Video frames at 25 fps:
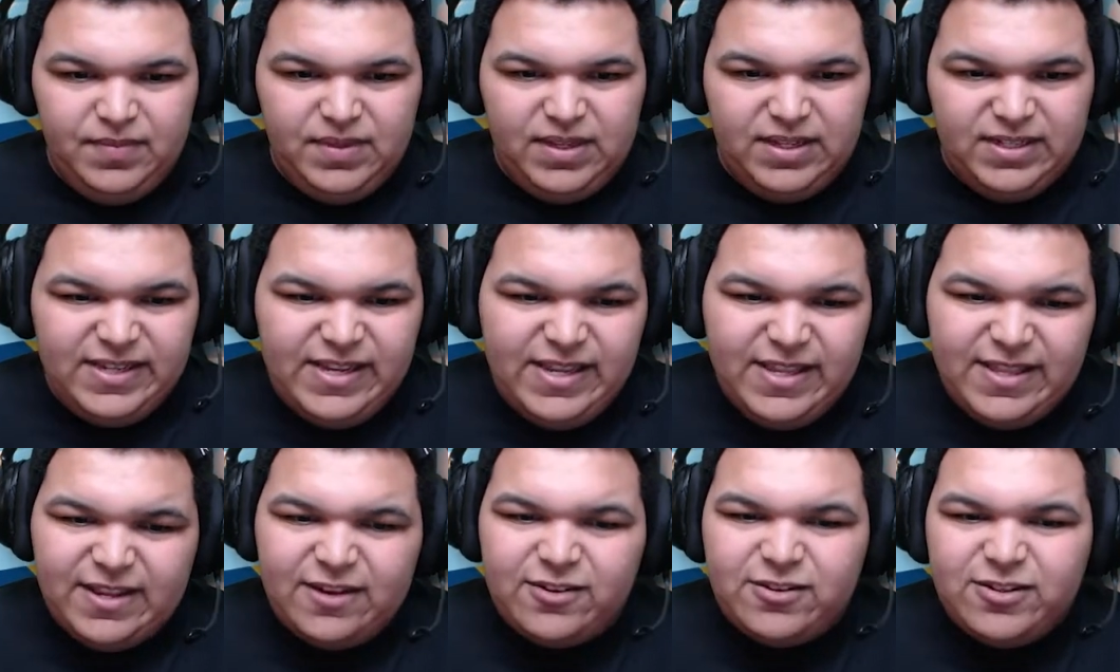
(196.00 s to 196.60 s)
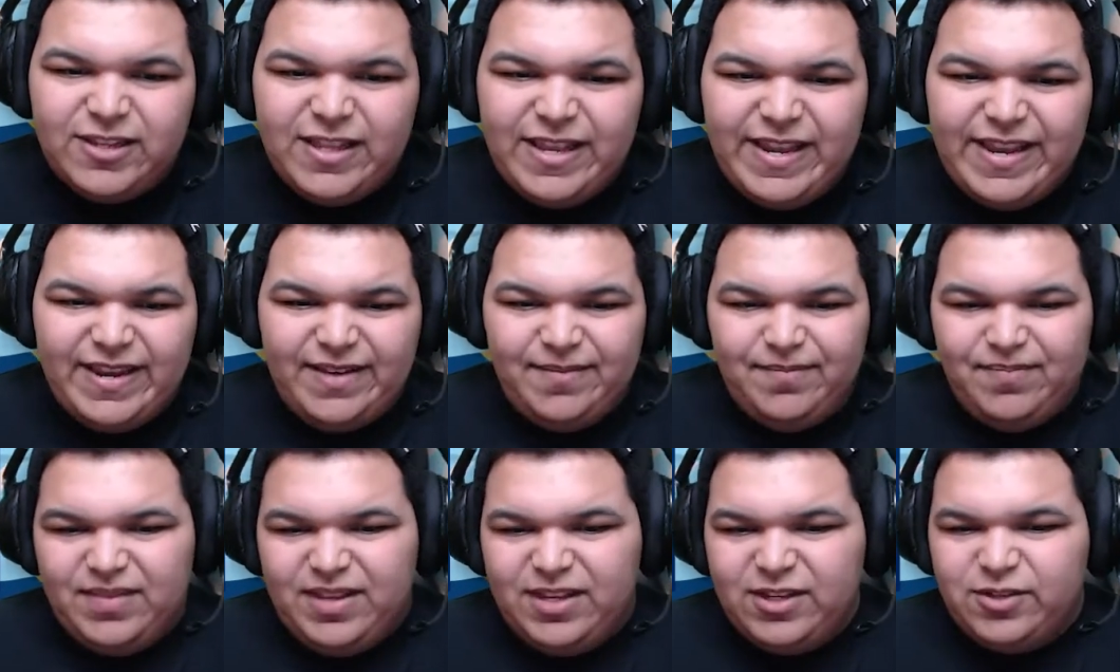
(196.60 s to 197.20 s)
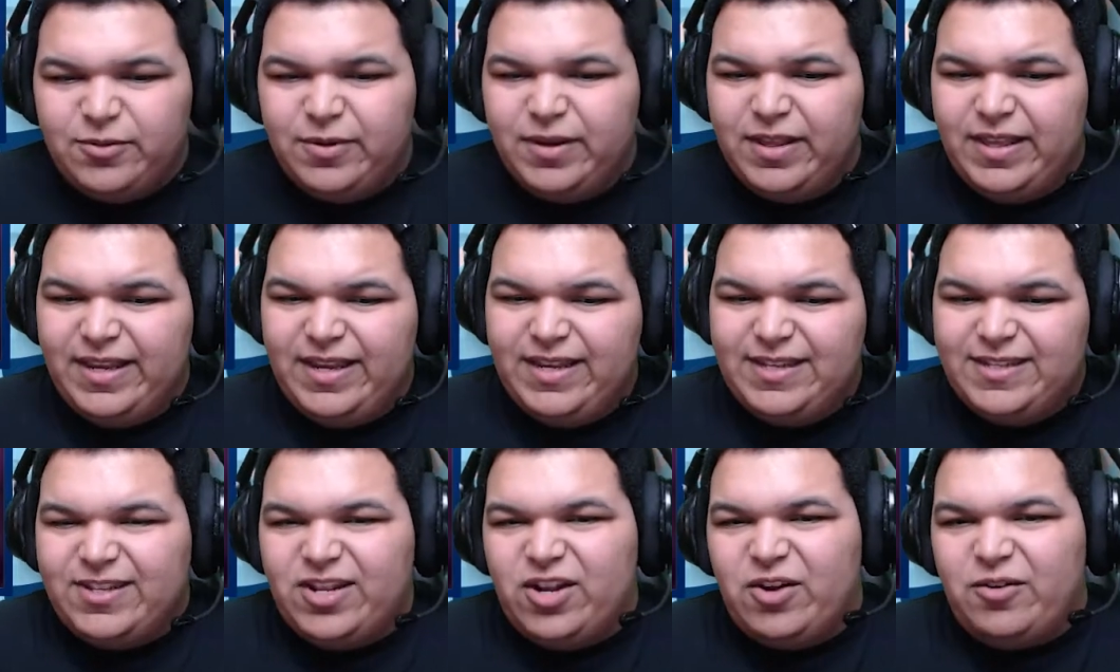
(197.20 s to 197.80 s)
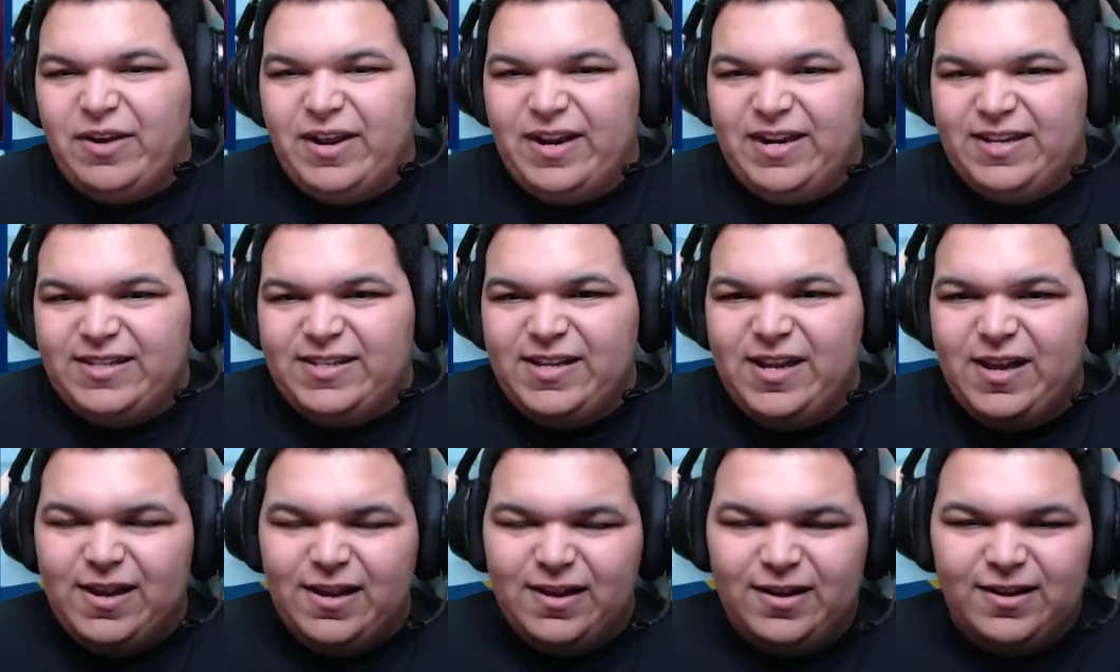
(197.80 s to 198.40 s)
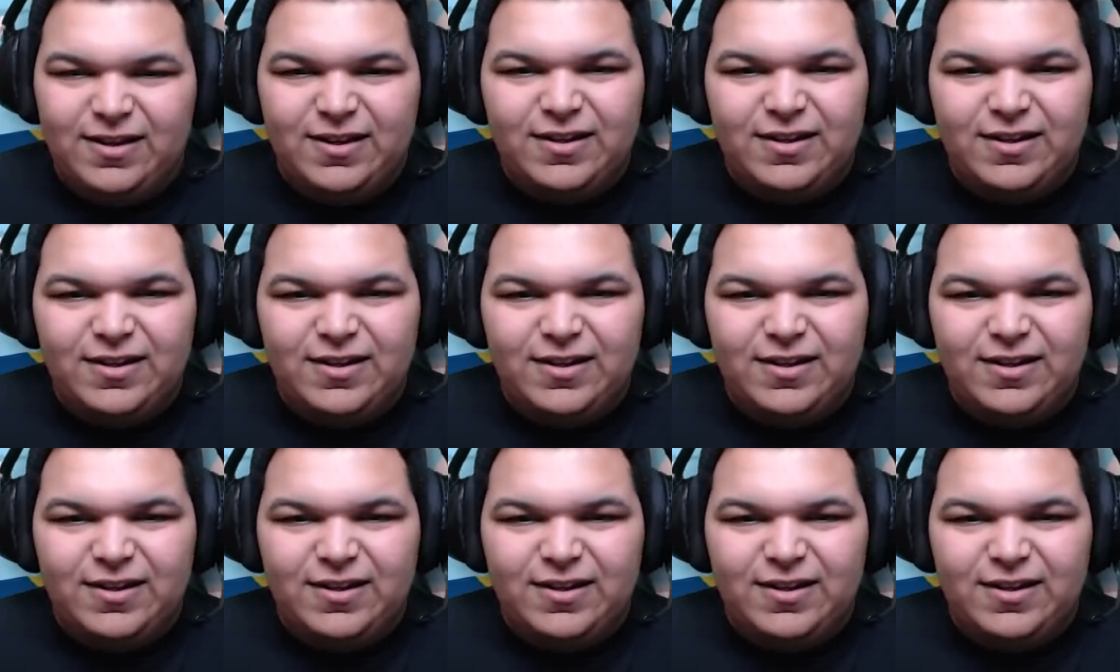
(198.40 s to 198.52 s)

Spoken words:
See, there's Lee. He really is the greatest, huh?